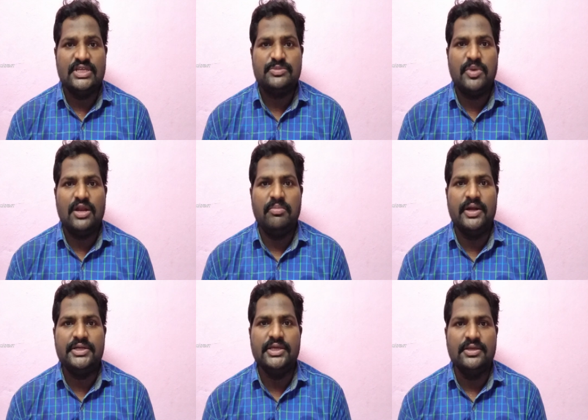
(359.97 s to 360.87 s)
Jaspal
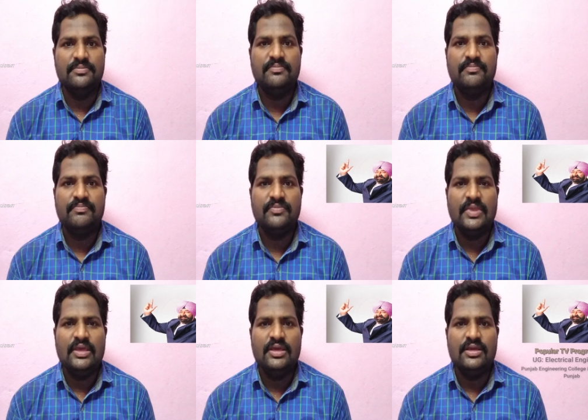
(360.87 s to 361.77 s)
Bhatti,
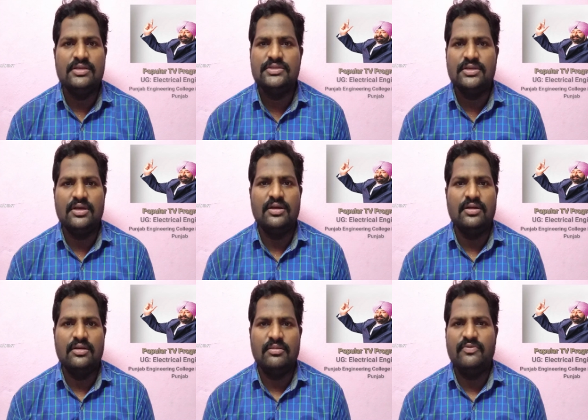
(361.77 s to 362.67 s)
is
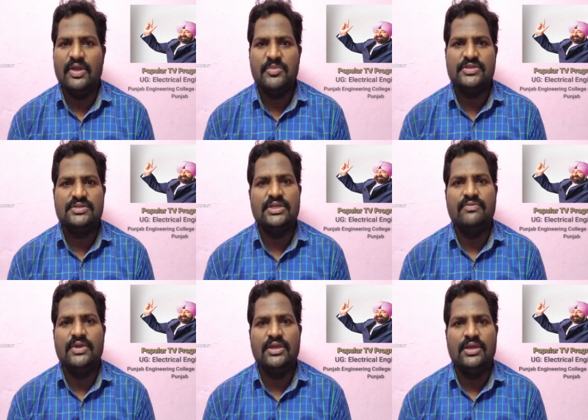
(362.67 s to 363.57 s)
a famous T
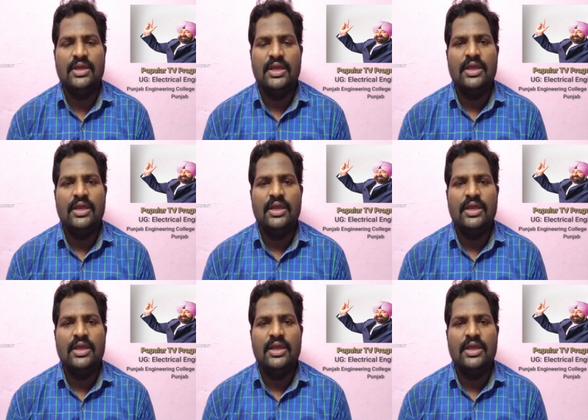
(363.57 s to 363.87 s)
V